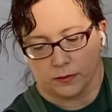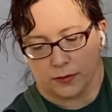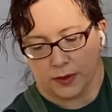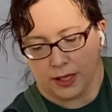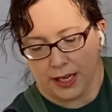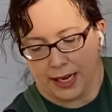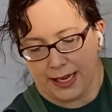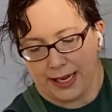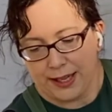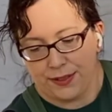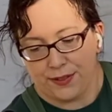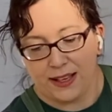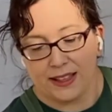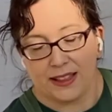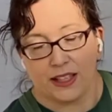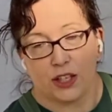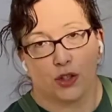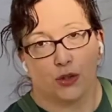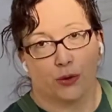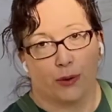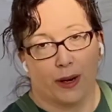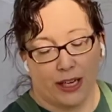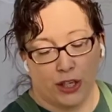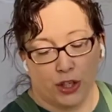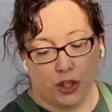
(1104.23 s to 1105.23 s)
Anything that
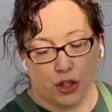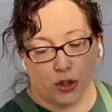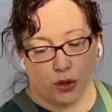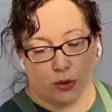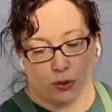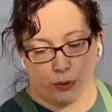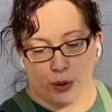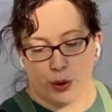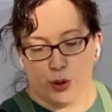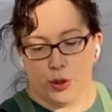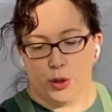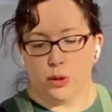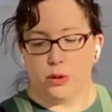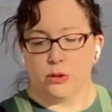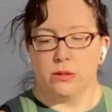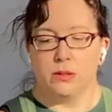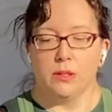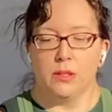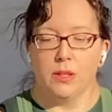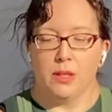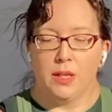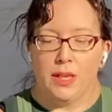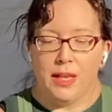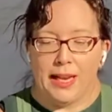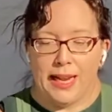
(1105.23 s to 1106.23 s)
drains through
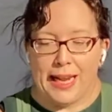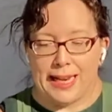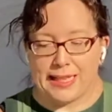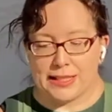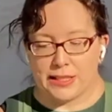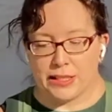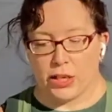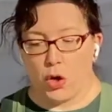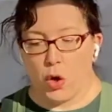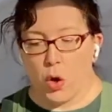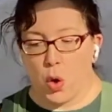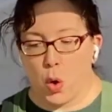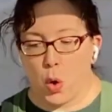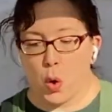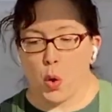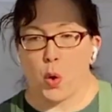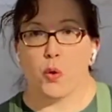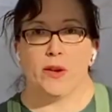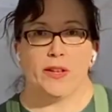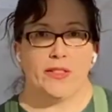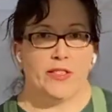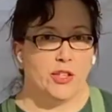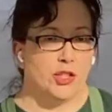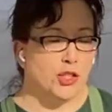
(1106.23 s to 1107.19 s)
is gonna hold in the